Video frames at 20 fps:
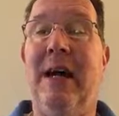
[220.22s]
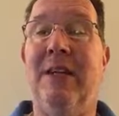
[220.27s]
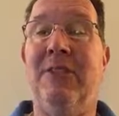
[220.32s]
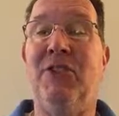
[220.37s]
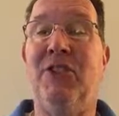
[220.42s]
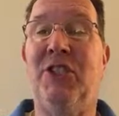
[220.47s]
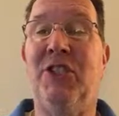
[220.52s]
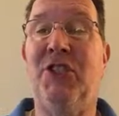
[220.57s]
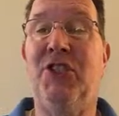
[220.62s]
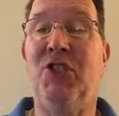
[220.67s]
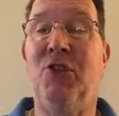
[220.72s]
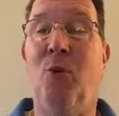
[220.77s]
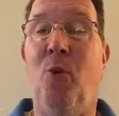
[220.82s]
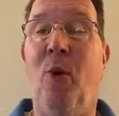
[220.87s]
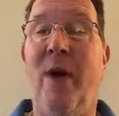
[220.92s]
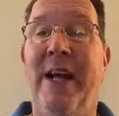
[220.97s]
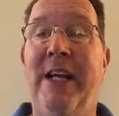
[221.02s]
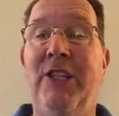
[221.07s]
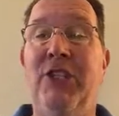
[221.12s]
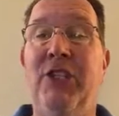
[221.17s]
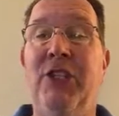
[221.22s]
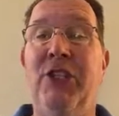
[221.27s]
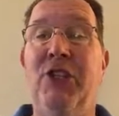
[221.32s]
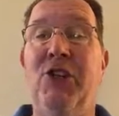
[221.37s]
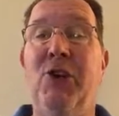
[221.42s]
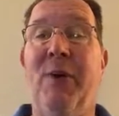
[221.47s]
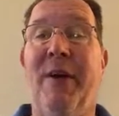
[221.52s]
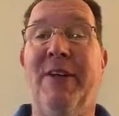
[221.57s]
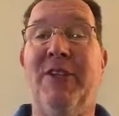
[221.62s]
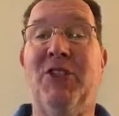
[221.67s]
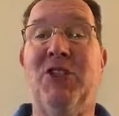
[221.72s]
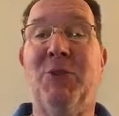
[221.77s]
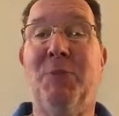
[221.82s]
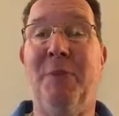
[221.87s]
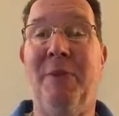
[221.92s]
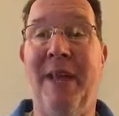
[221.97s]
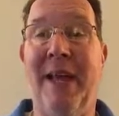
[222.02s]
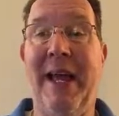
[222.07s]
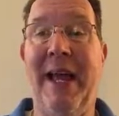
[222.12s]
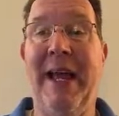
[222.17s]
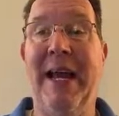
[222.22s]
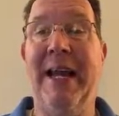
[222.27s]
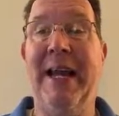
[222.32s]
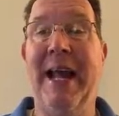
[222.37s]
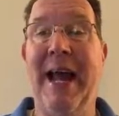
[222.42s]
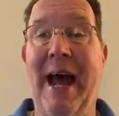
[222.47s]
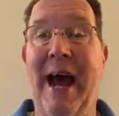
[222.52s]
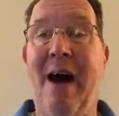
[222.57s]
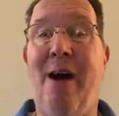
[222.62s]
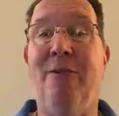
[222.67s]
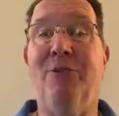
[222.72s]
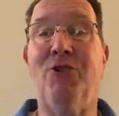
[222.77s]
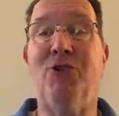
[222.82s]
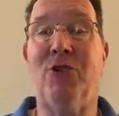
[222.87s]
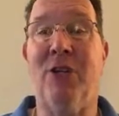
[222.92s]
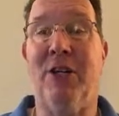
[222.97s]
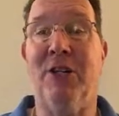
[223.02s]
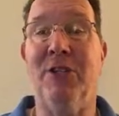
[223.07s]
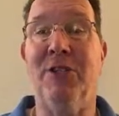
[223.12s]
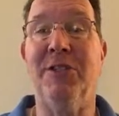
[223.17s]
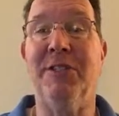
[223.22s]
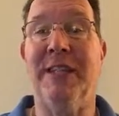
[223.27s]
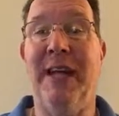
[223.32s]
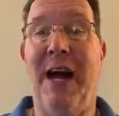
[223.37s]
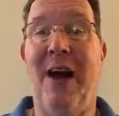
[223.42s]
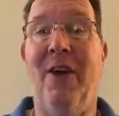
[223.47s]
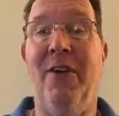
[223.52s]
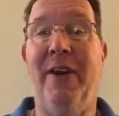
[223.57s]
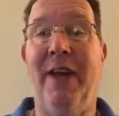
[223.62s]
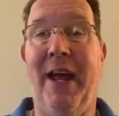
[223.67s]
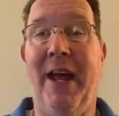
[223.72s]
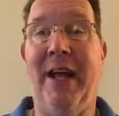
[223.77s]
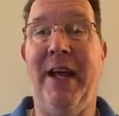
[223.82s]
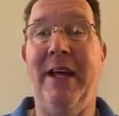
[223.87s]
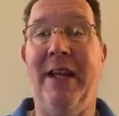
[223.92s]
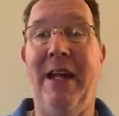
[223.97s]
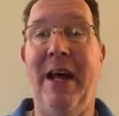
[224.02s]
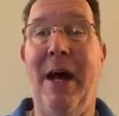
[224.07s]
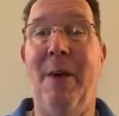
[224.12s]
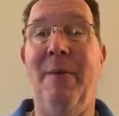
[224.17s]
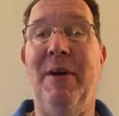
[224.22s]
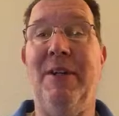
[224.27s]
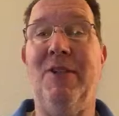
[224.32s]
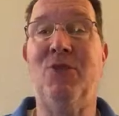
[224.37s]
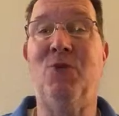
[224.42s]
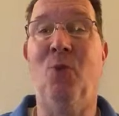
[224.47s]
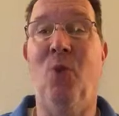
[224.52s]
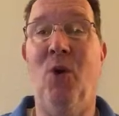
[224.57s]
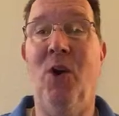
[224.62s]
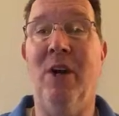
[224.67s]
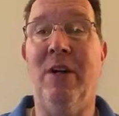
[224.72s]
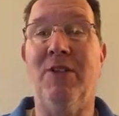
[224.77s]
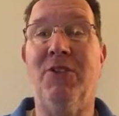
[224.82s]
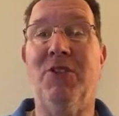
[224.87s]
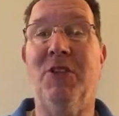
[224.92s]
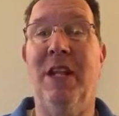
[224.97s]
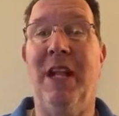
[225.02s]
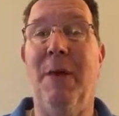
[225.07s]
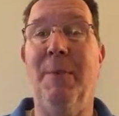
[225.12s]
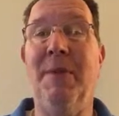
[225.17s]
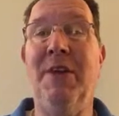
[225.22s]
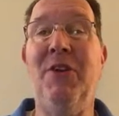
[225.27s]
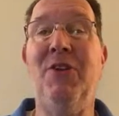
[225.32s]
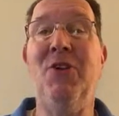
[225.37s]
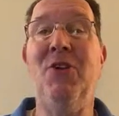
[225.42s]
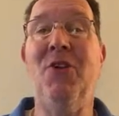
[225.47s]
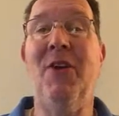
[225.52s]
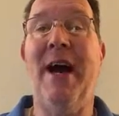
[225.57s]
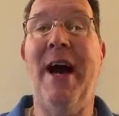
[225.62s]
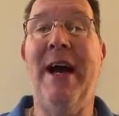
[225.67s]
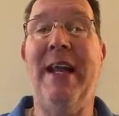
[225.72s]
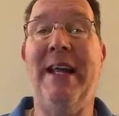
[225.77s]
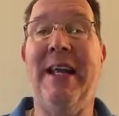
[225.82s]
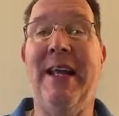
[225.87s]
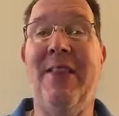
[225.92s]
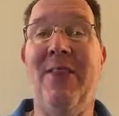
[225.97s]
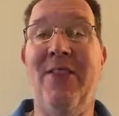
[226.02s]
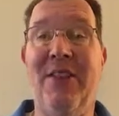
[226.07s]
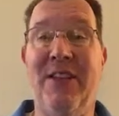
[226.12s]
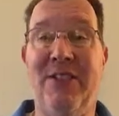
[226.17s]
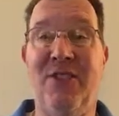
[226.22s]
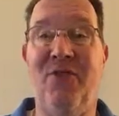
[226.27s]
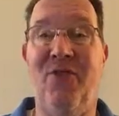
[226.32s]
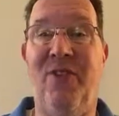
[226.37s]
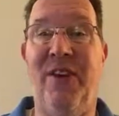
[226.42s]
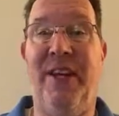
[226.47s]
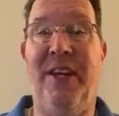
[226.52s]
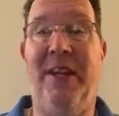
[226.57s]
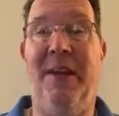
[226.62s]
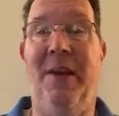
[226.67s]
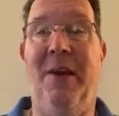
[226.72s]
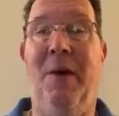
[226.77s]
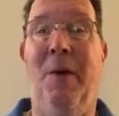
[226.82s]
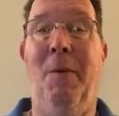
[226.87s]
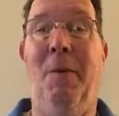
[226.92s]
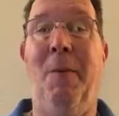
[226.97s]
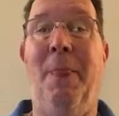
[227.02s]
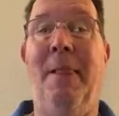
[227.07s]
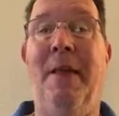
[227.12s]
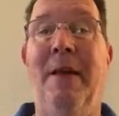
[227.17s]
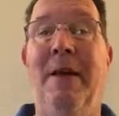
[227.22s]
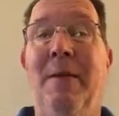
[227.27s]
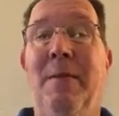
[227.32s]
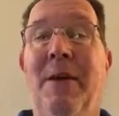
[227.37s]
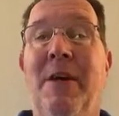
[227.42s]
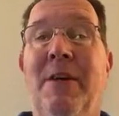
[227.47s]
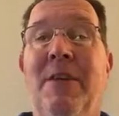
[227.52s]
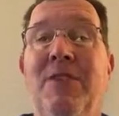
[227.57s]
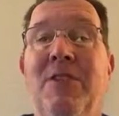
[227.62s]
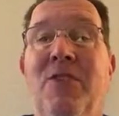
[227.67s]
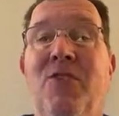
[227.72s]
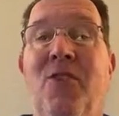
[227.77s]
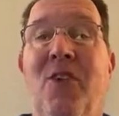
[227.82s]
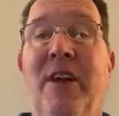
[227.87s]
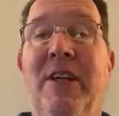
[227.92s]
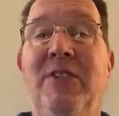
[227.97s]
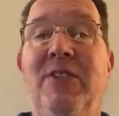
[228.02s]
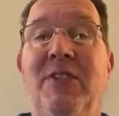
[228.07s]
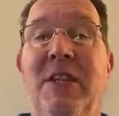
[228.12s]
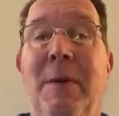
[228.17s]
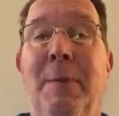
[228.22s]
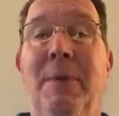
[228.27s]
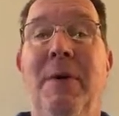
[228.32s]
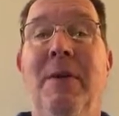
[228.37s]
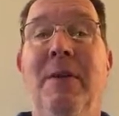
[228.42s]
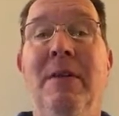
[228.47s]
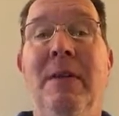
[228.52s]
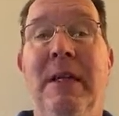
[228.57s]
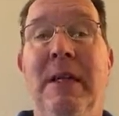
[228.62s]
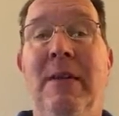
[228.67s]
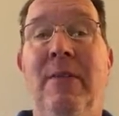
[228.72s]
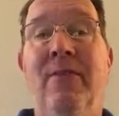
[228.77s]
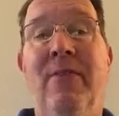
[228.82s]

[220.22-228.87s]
situation to explain how trickle-down economics works. So let me do that in this video because it's very simple.